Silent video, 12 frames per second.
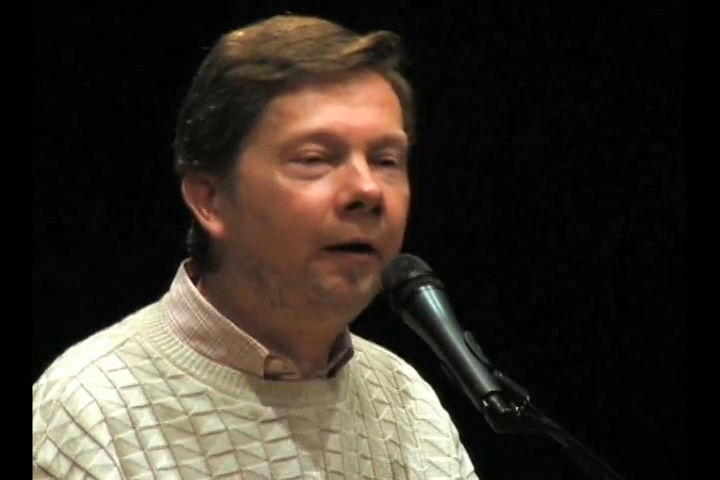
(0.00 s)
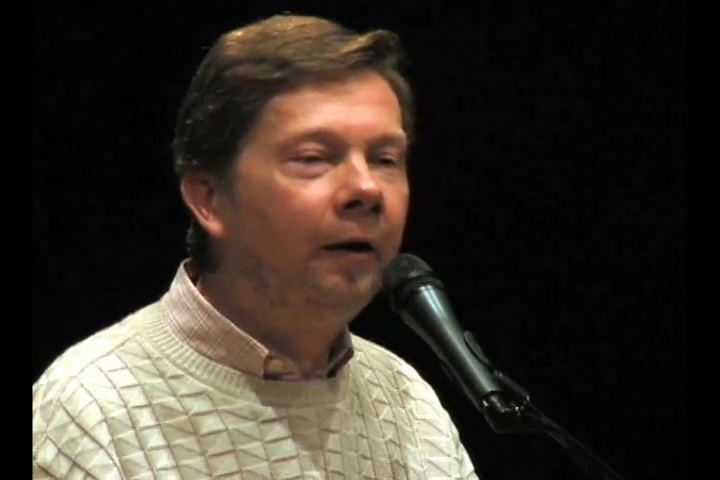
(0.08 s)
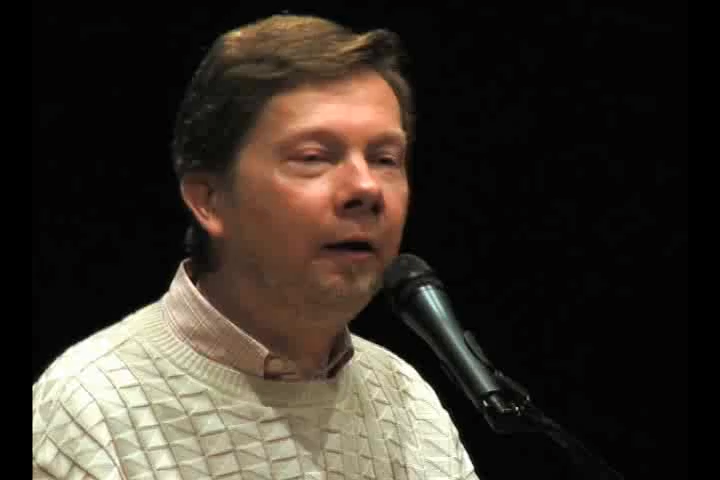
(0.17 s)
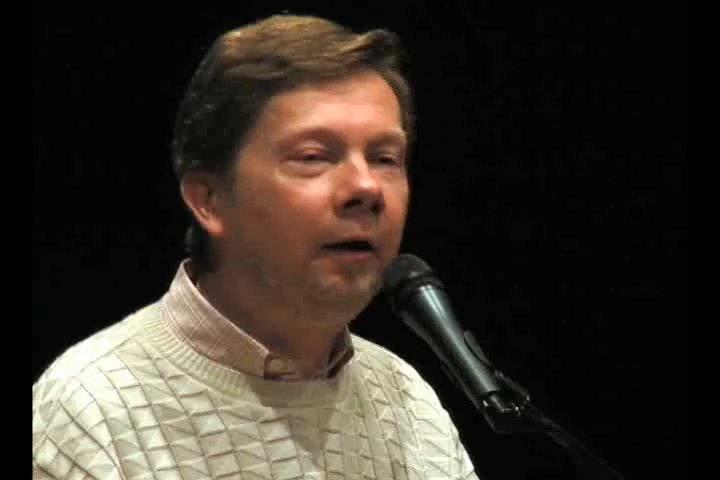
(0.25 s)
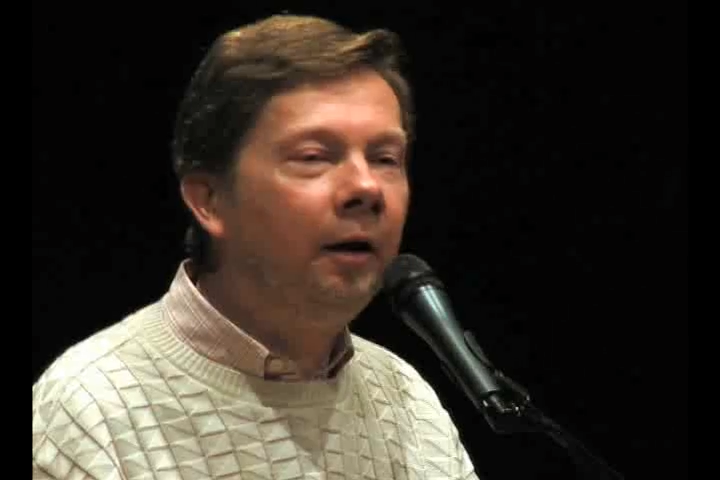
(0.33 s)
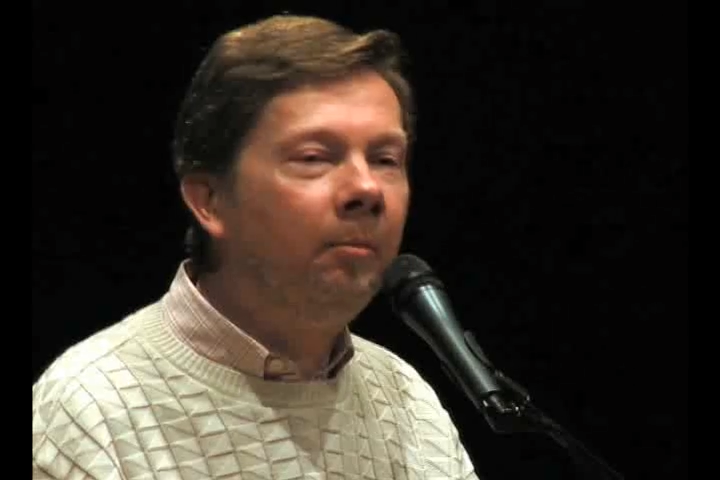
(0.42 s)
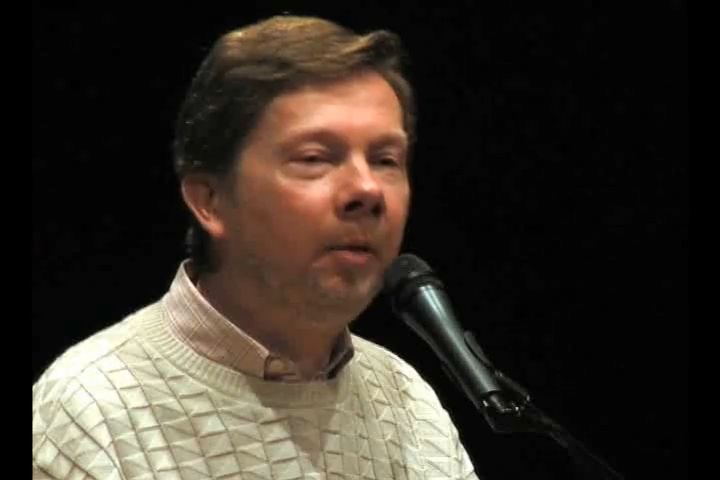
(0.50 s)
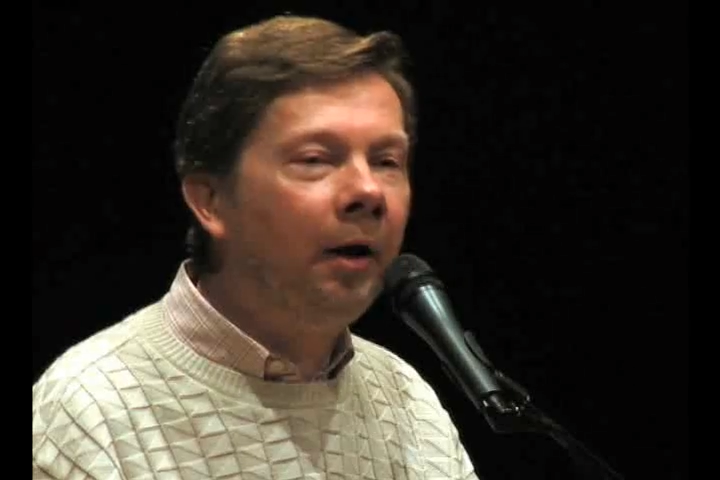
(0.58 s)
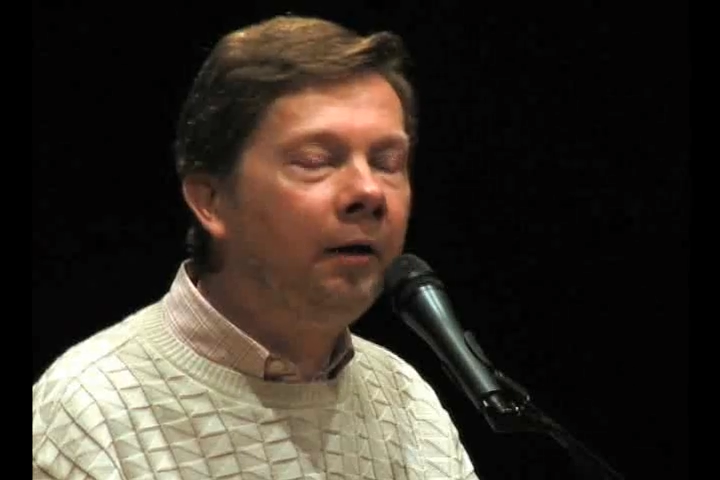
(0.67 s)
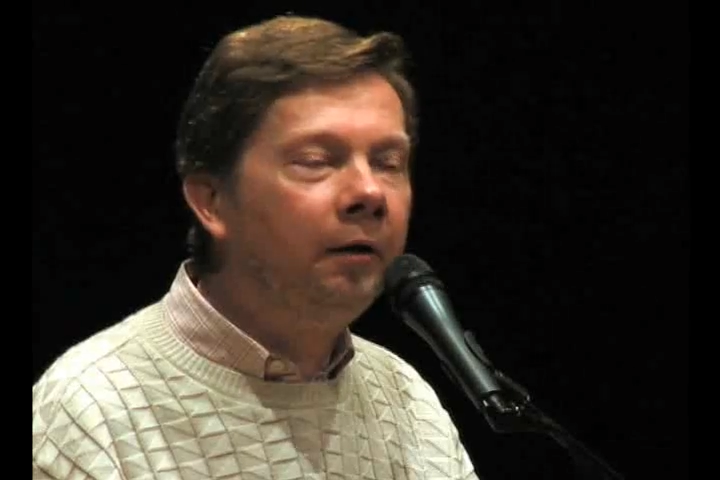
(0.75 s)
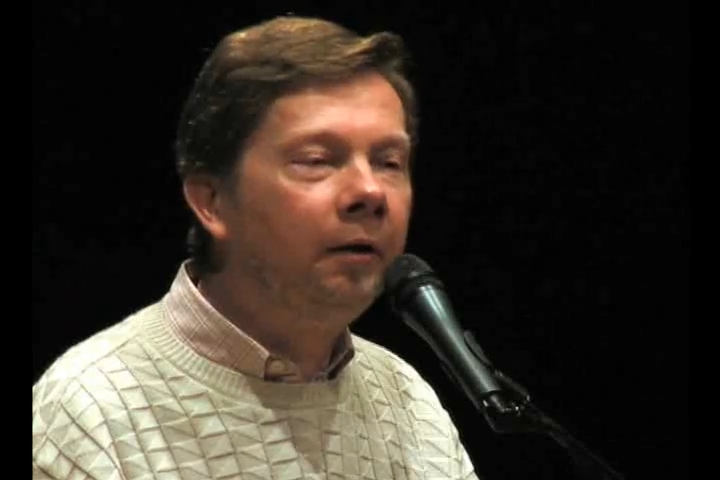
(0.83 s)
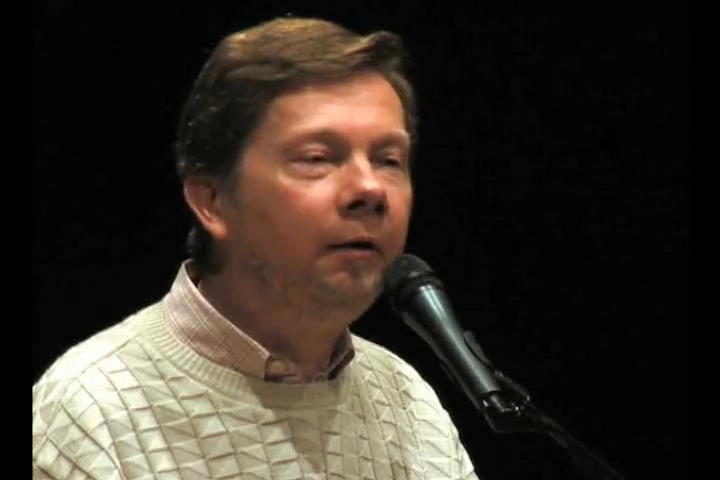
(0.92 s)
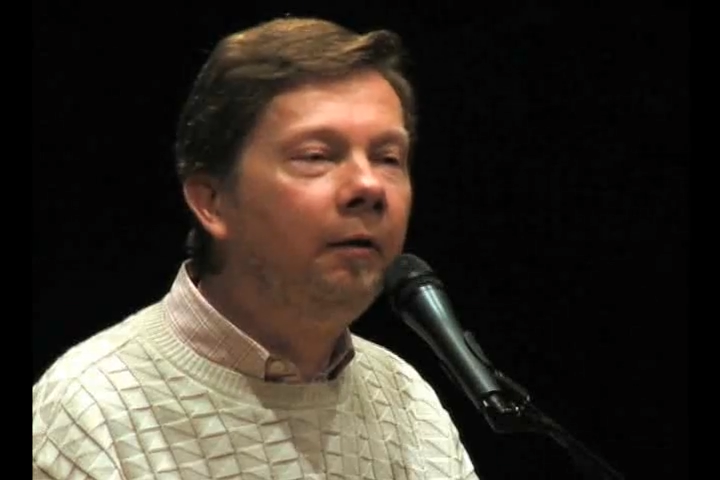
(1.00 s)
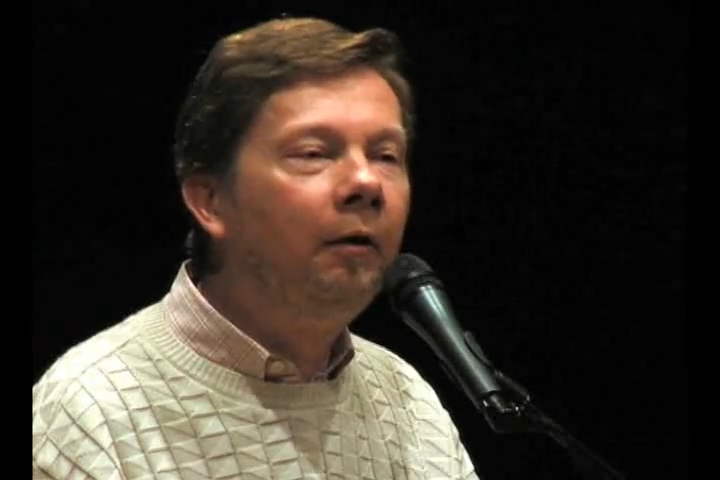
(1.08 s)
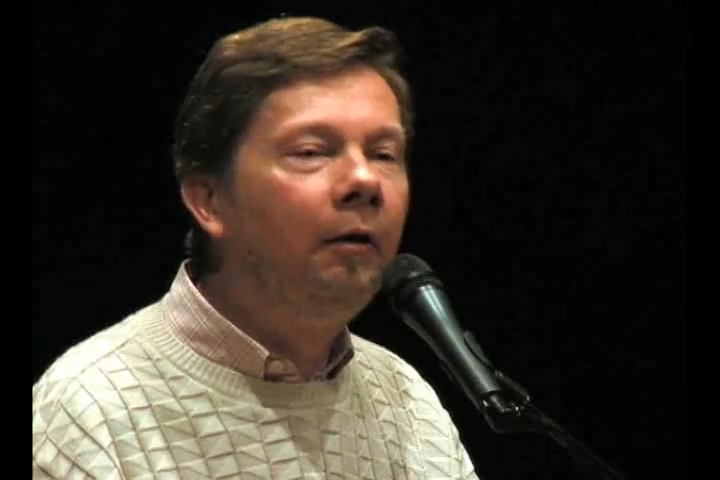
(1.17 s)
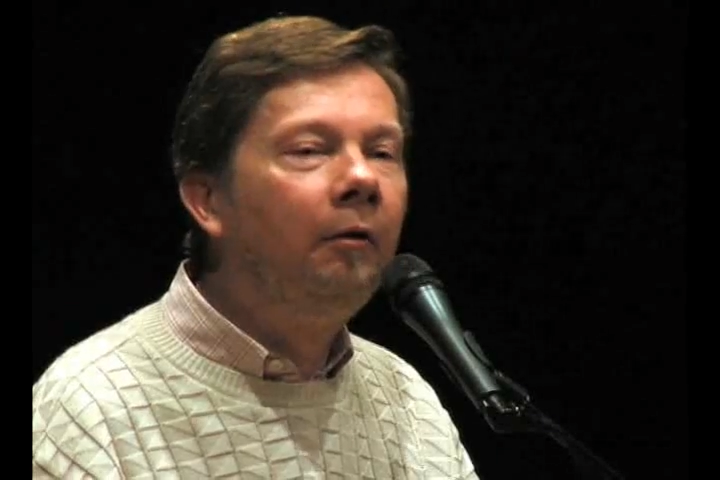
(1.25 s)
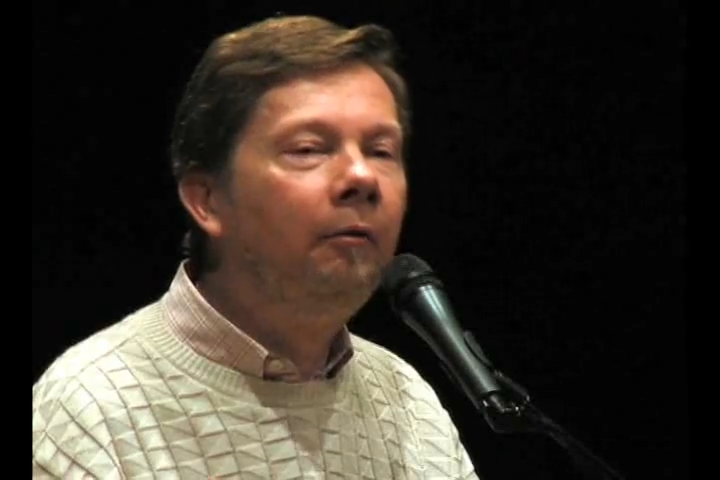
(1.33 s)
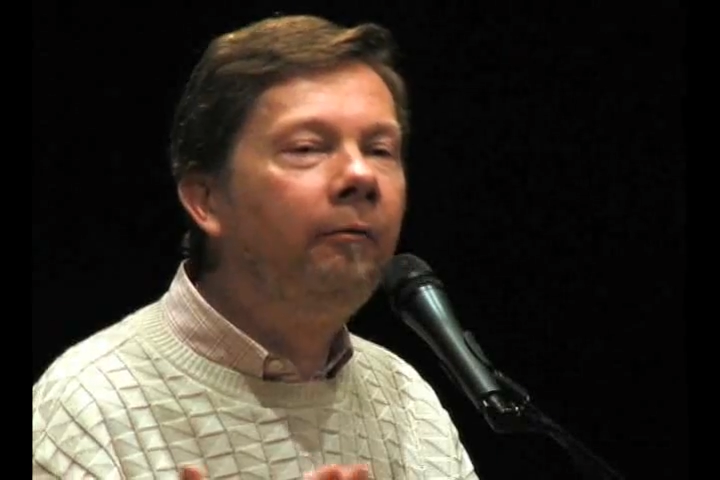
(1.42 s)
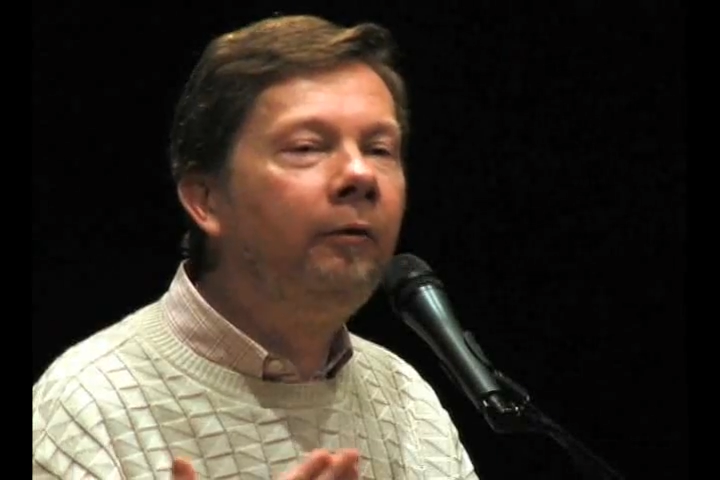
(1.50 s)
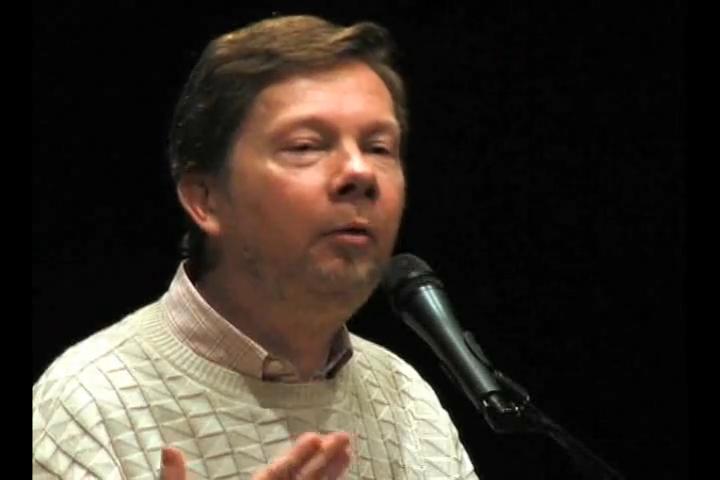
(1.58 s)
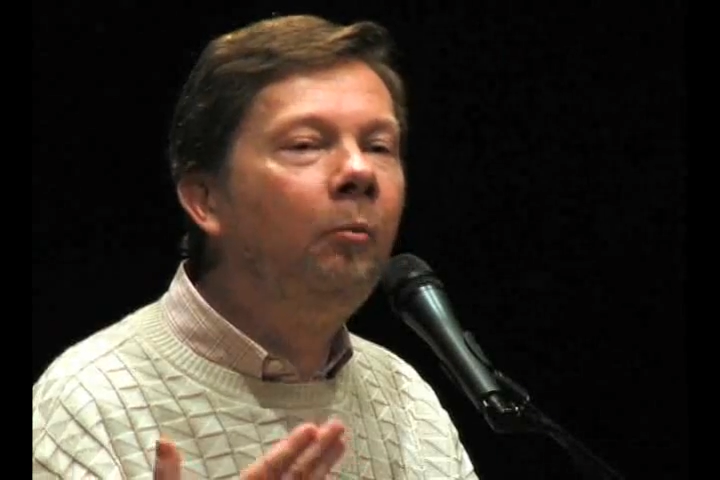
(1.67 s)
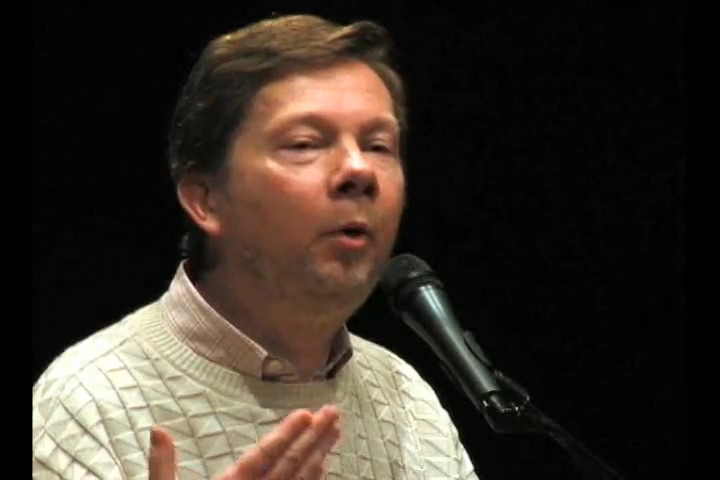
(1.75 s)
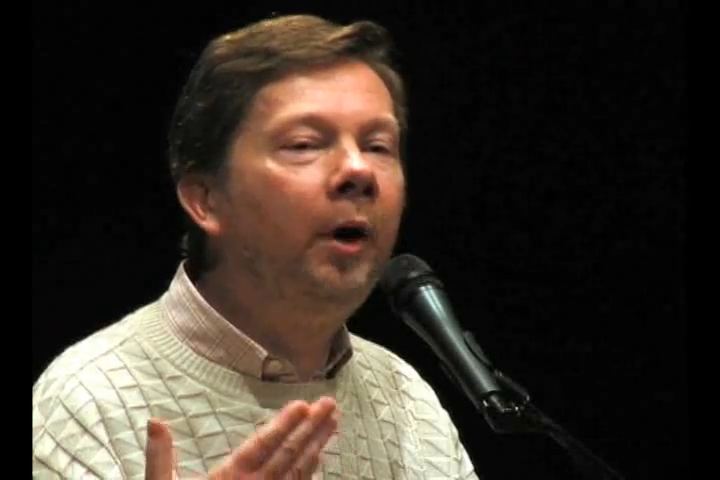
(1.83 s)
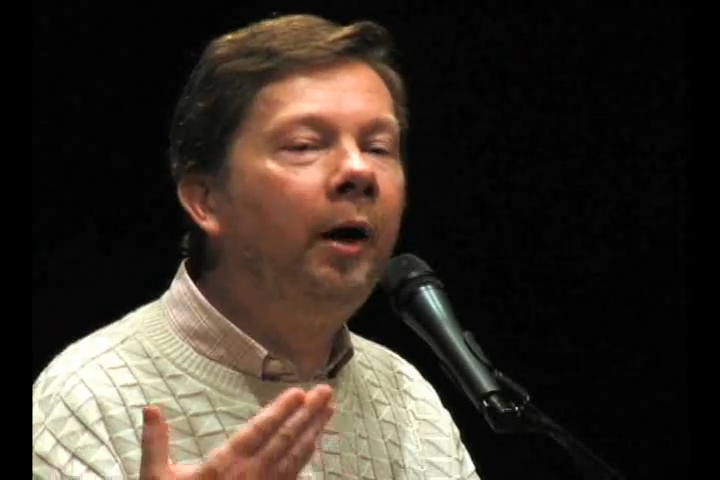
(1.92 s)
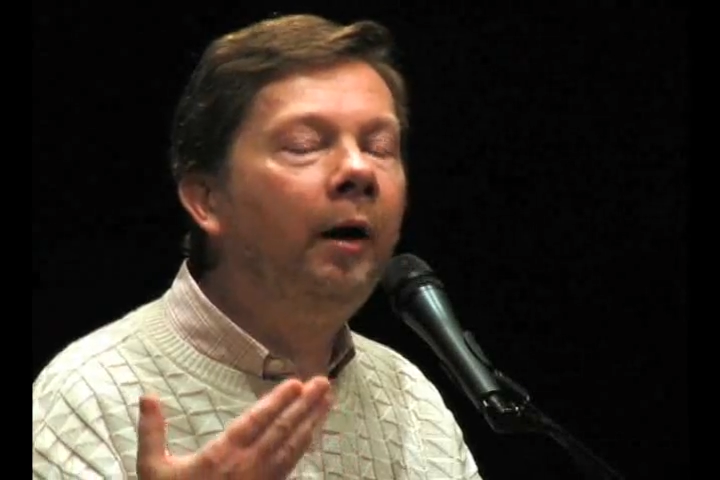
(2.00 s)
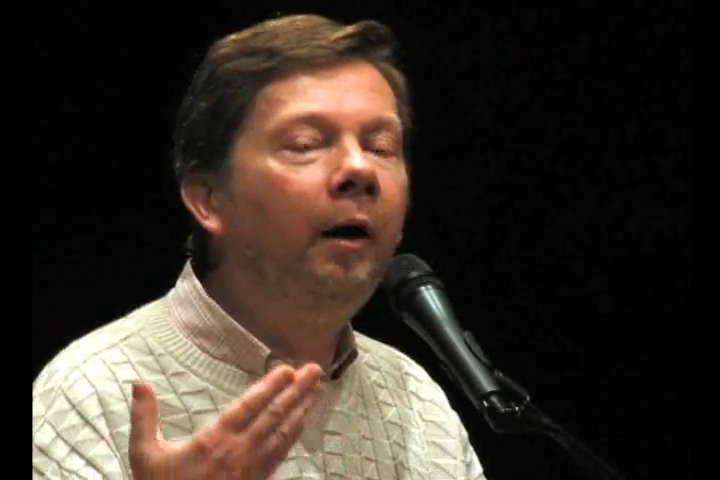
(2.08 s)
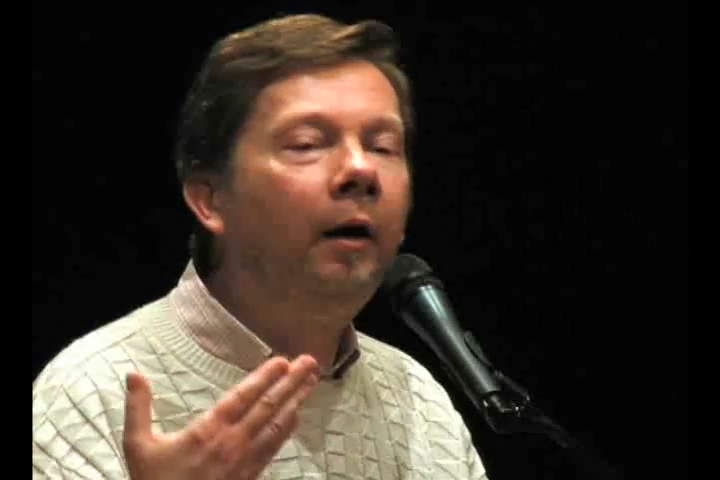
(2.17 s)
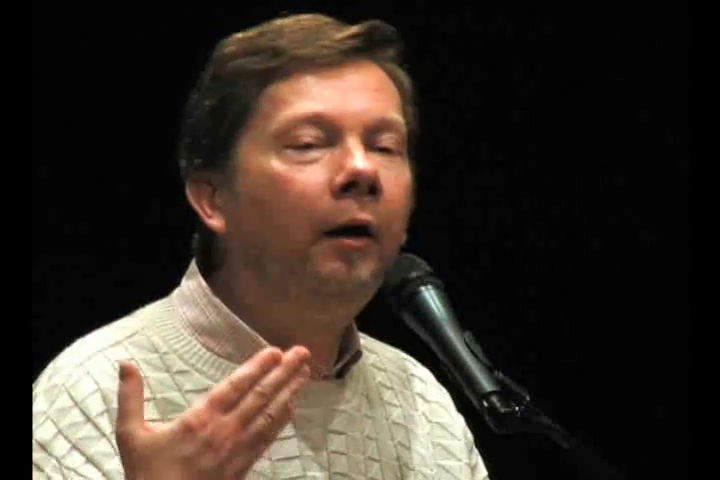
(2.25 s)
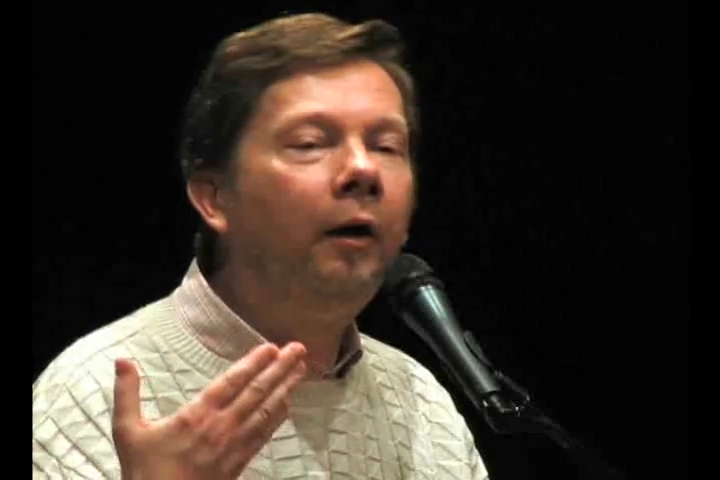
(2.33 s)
A dimension from where